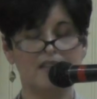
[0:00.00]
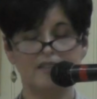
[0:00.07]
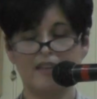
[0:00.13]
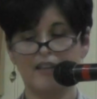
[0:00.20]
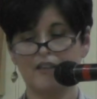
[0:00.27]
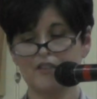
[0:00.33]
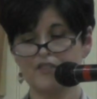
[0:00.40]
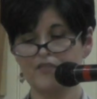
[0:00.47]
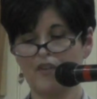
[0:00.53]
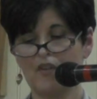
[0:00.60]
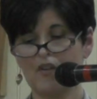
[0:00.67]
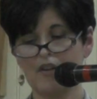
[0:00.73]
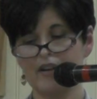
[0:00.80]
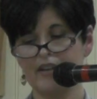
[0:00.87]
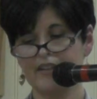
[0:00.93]
Now, as
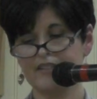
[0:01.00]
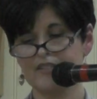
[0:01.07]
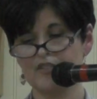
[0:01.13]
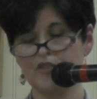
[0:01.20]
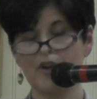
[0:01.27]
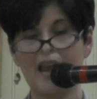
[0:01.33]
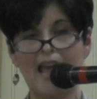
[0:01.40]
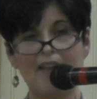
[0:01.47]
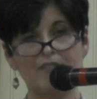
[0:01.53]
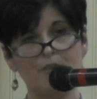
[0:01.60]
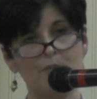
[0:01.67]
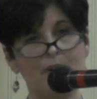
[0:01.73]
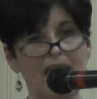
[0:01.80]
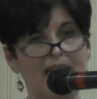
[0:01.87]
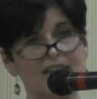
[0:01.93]
far as
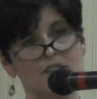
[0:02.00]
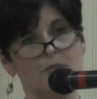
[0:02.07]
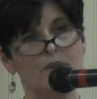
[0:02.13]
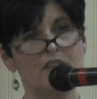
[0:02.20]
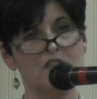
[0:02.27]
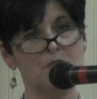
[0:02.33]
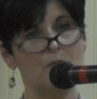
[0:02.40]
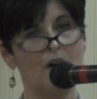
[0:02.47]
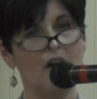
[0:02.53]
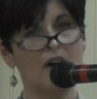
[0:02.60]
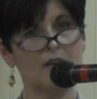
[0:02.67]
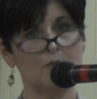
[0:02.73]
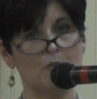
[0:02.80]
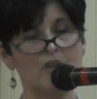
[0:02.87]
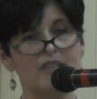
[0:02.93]
driving back to Beach
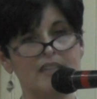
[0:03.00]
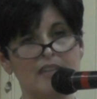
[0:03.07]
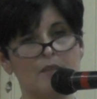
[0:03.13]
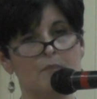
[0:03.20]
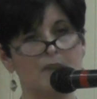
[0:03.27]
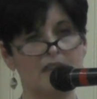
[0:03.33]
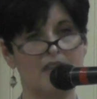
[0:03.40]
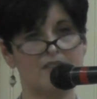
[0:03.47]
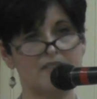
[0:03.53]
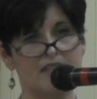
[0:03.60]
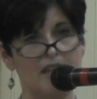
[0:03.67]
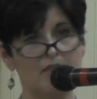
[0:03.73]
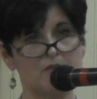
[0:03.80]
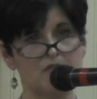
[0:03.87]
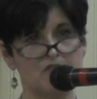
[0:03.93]
Bottom, we didn't because
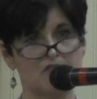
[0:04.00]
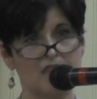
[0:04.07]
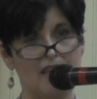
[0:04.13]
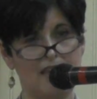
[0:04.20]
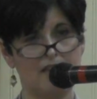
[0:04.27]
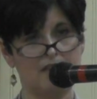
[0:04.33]
that was